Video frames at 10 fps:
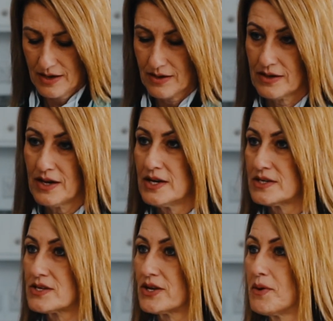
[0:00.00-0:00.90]
Yeah,
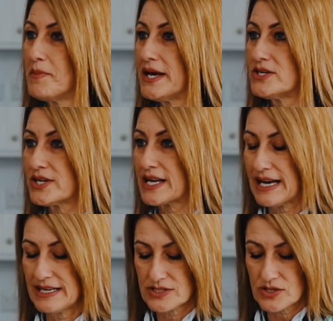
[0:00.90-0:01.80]
so your major
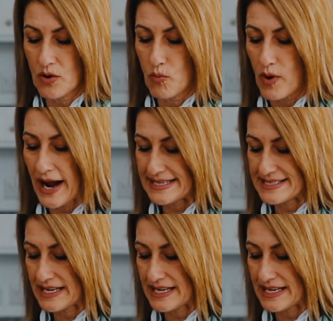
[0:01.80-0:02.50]
colors are white